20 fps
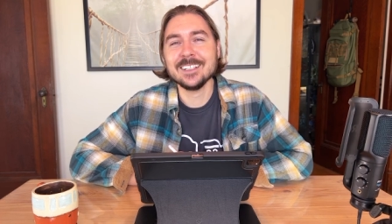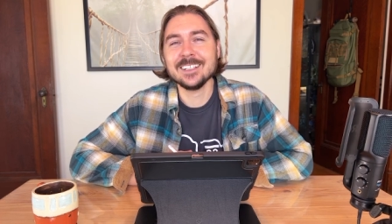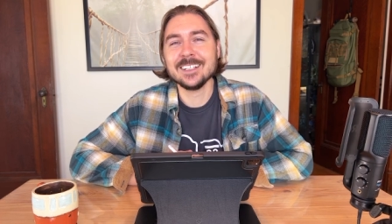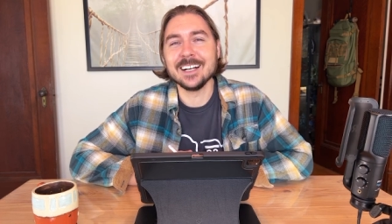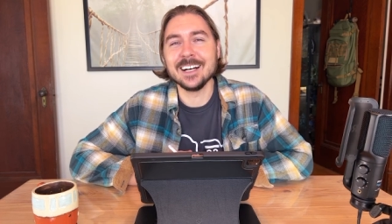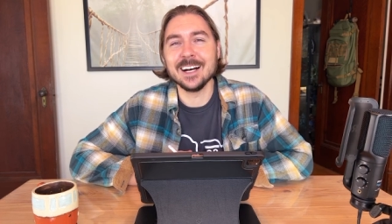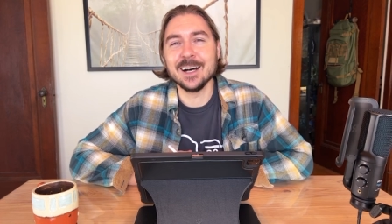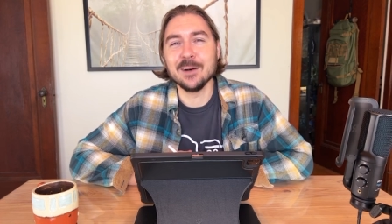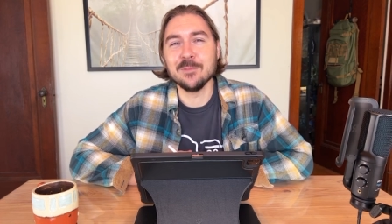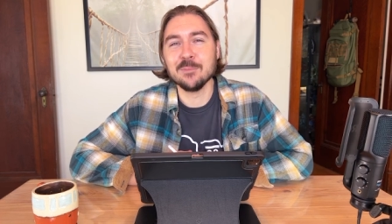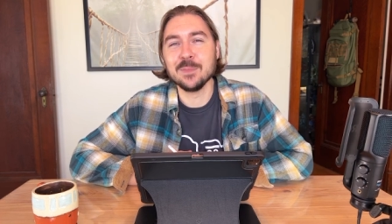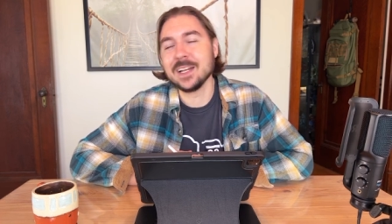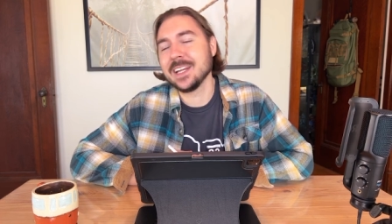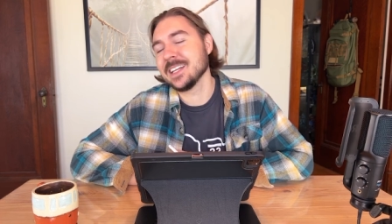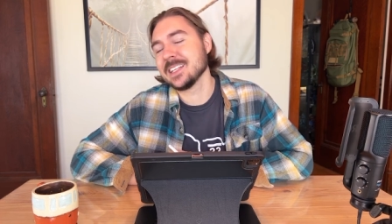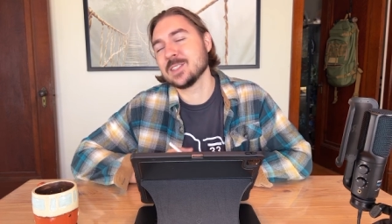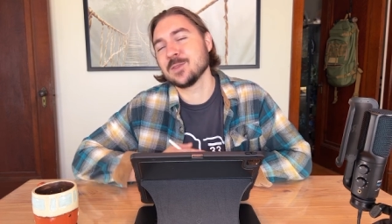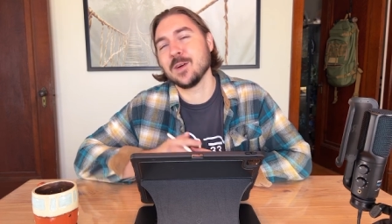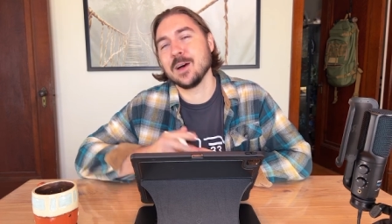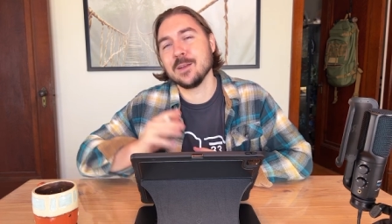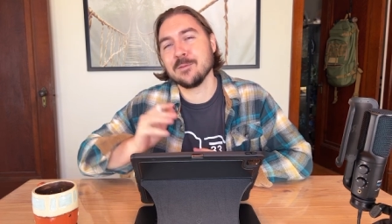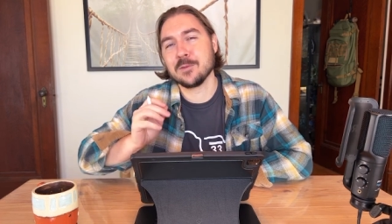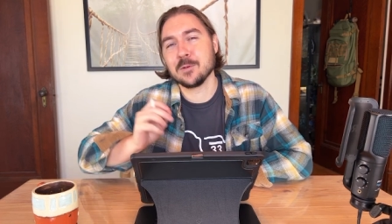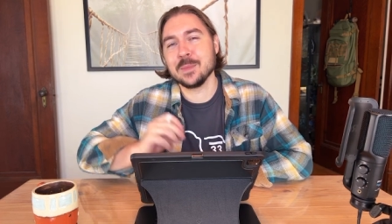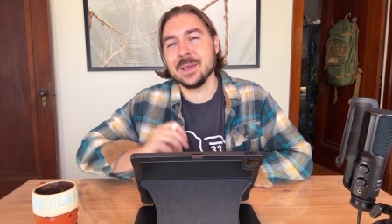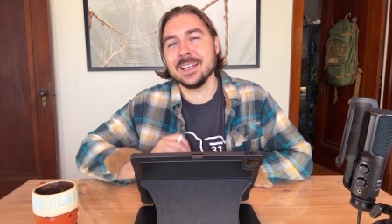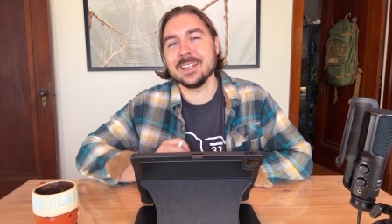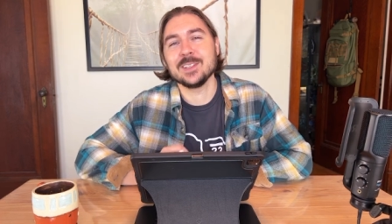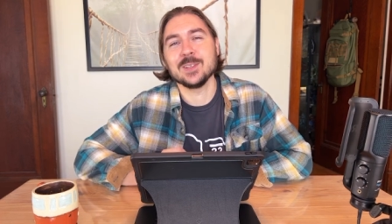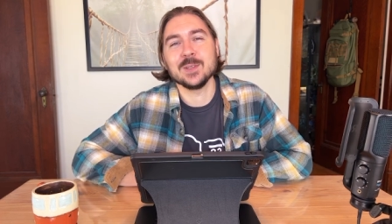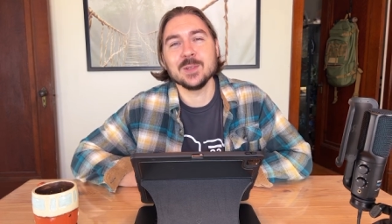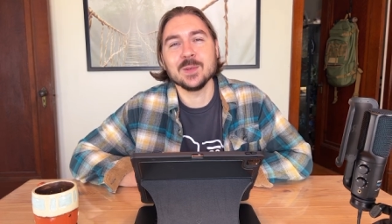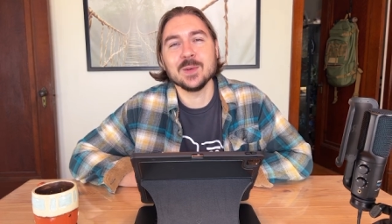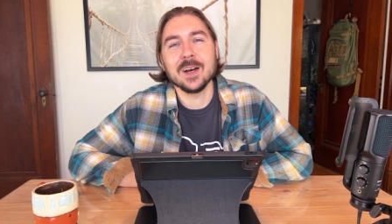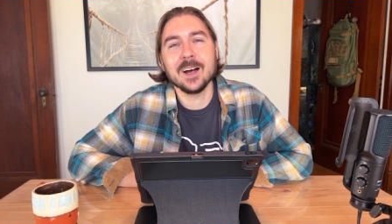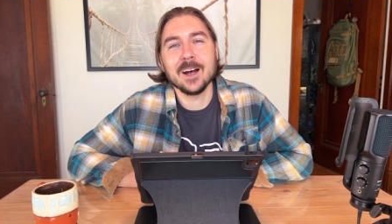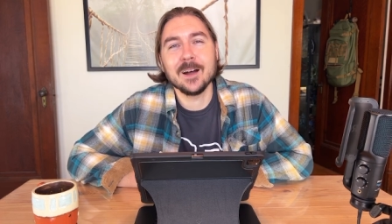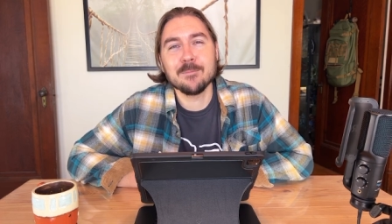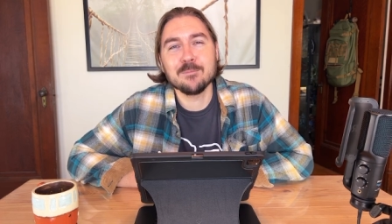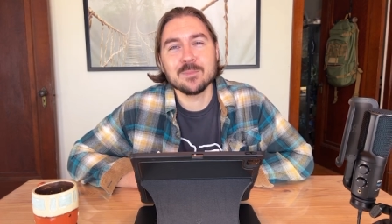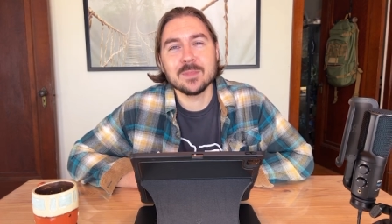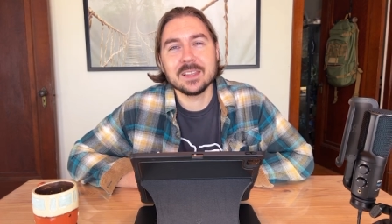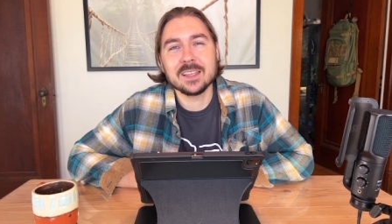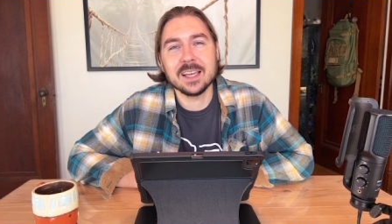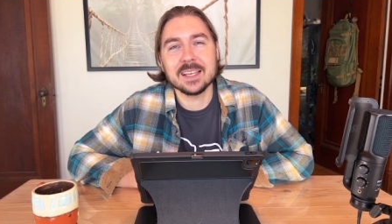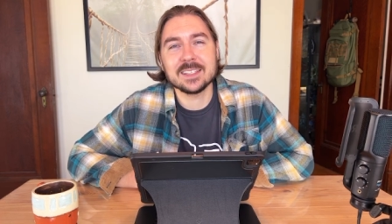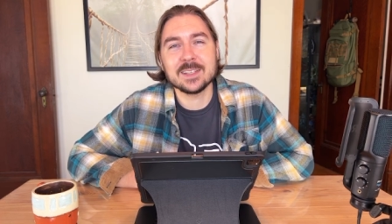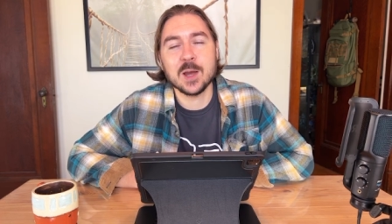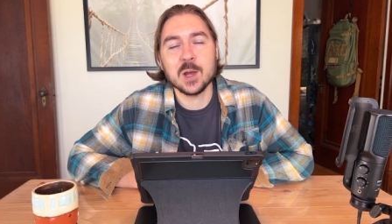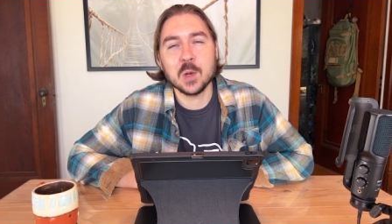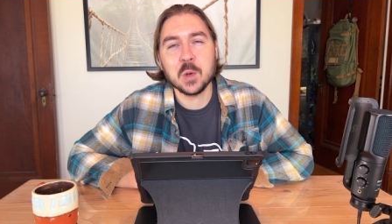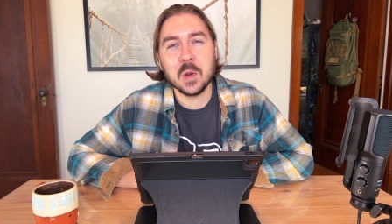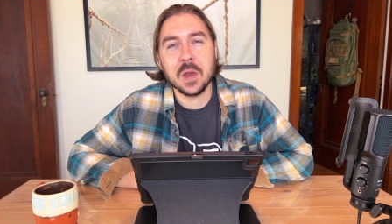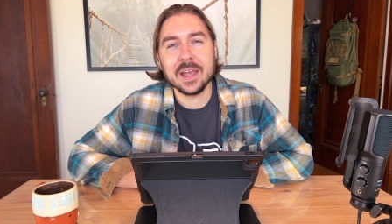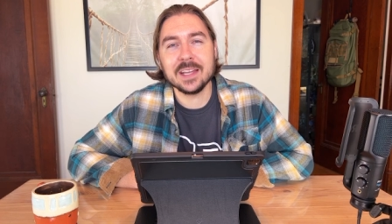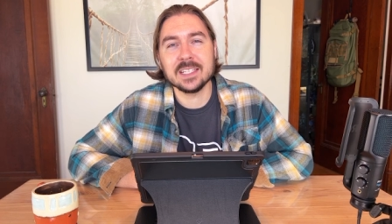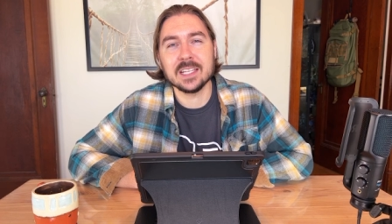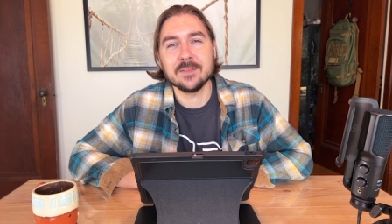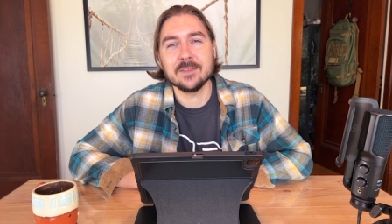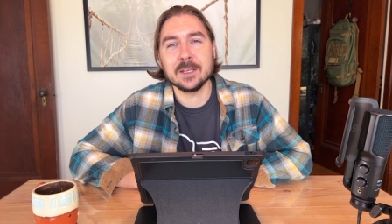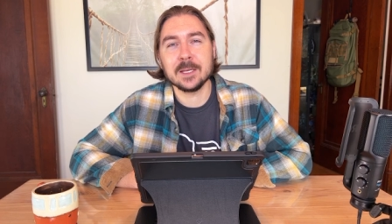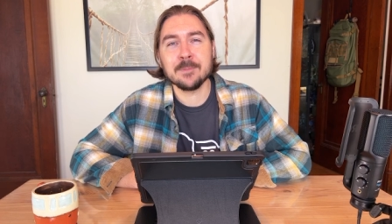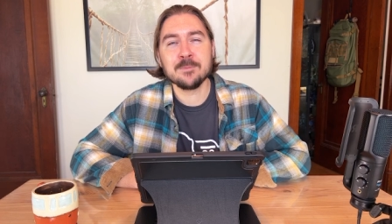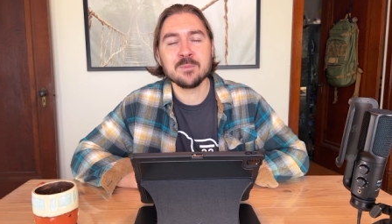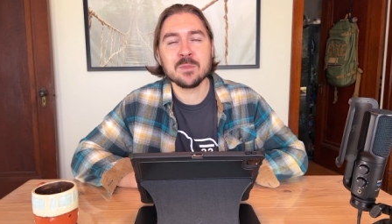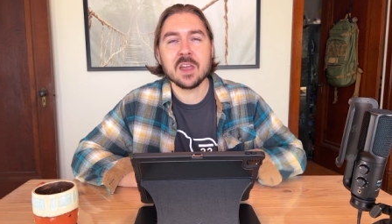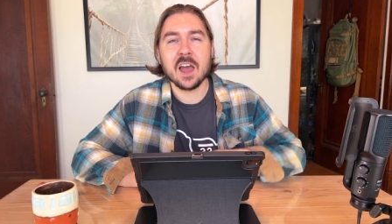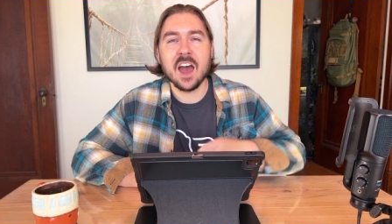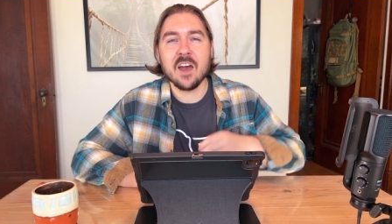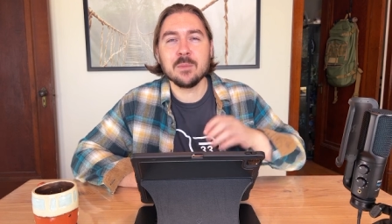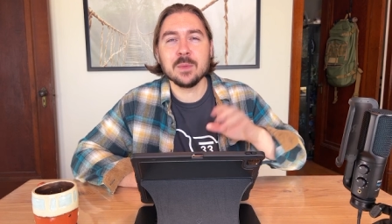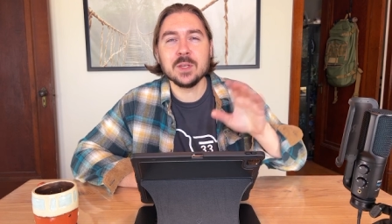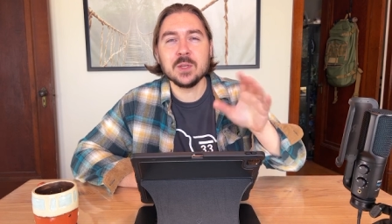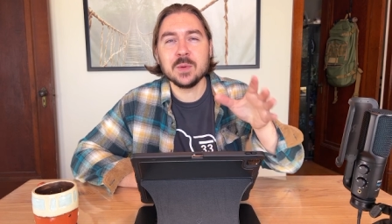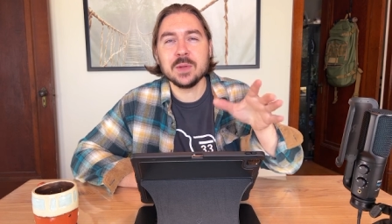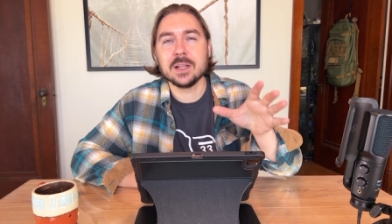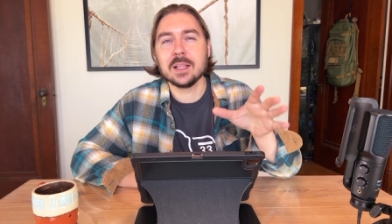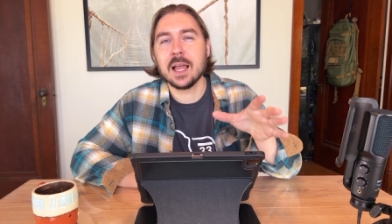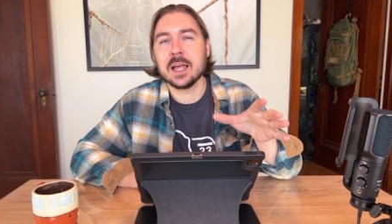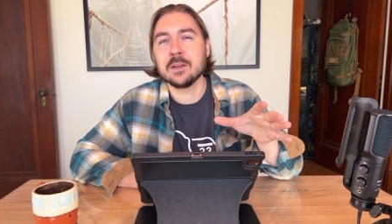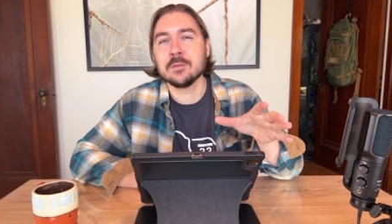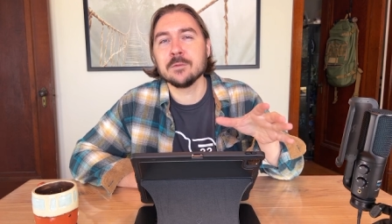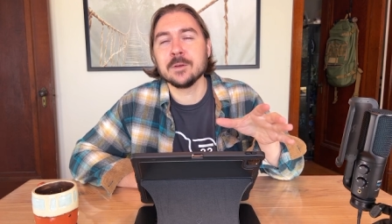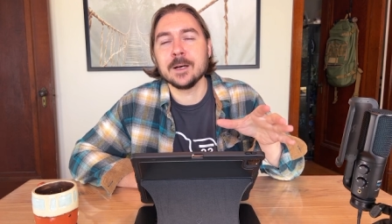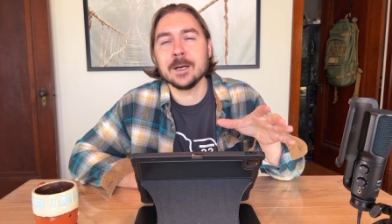But it's fun for me to test out creativity. I've been doing a lot of